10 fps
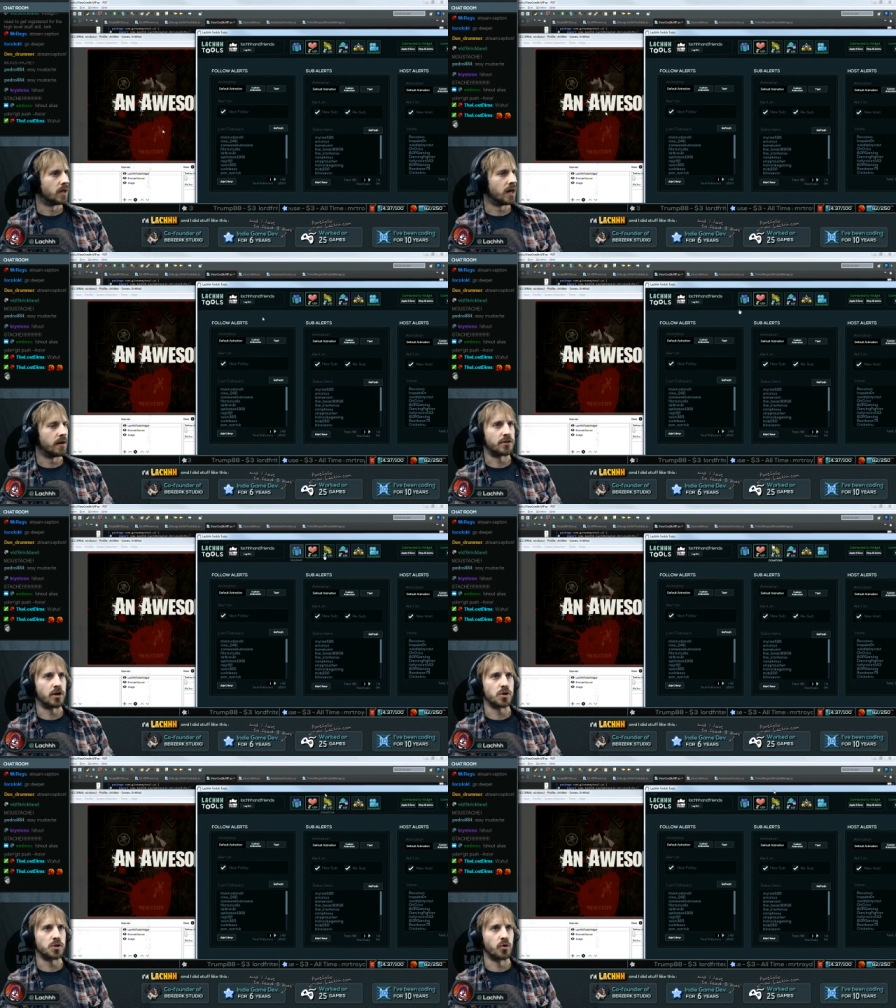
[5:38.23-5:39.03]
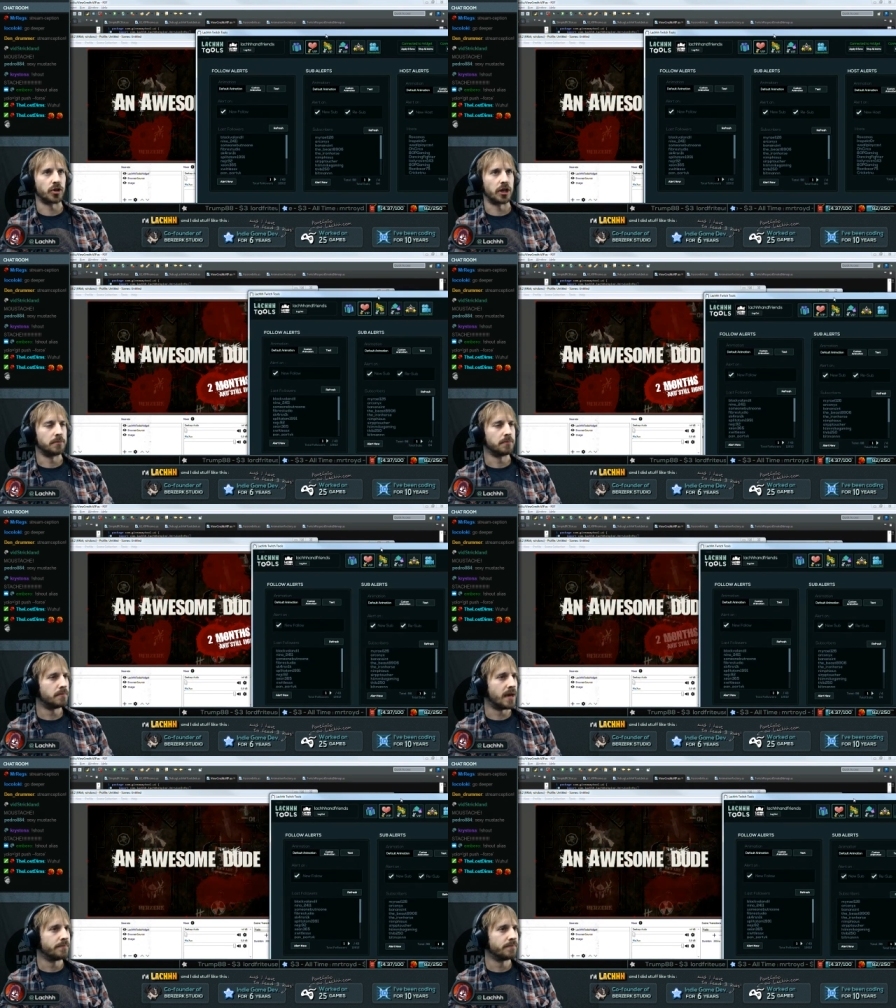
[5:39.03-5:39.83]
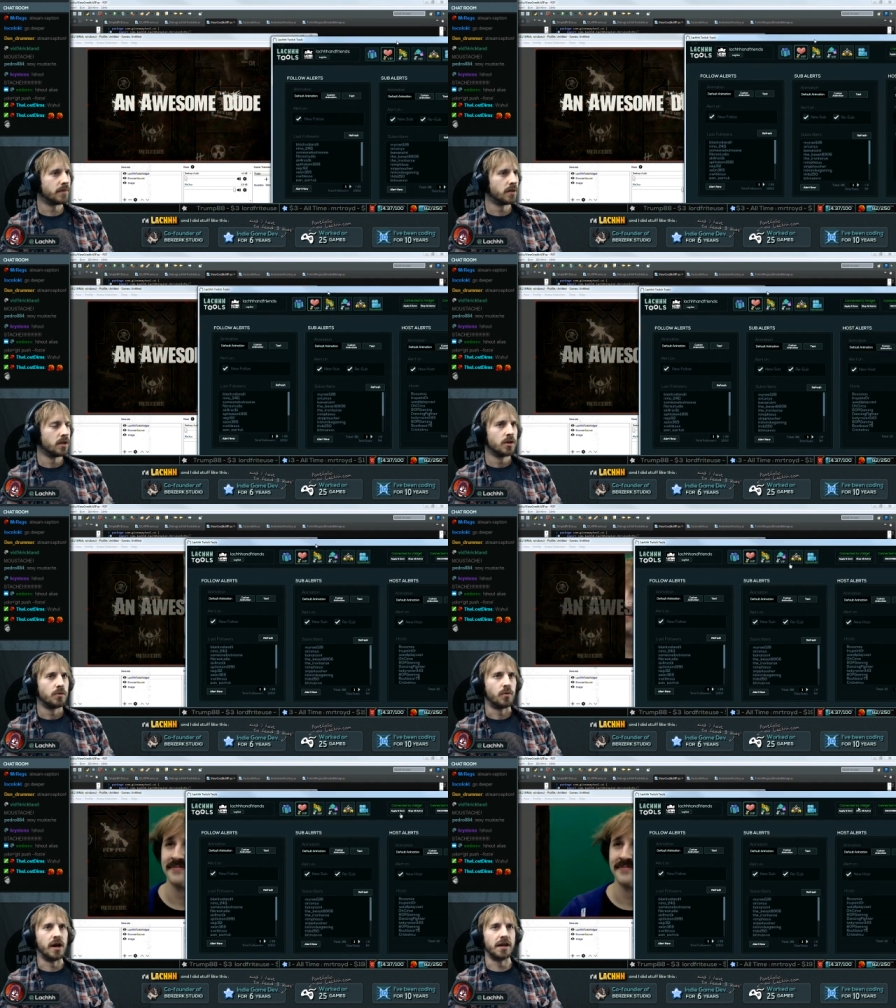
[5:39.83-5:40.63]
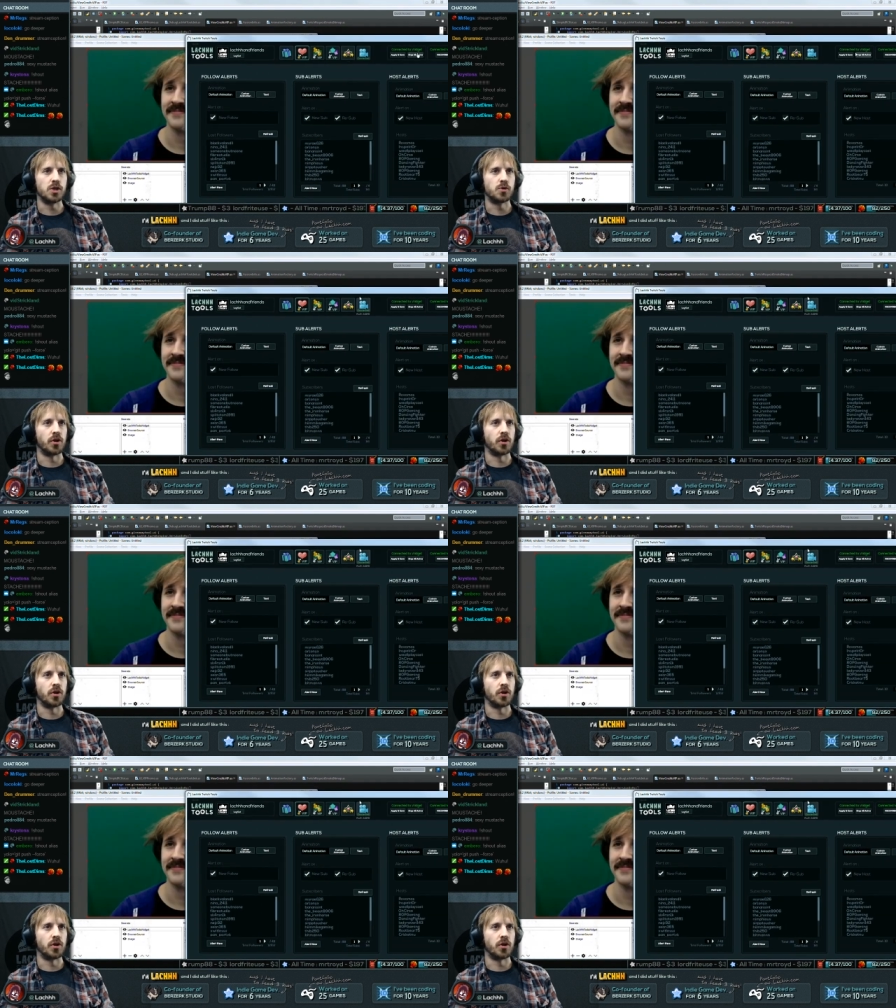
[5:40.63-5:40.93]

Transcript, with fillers: I thought it was working. Meh. Well, it is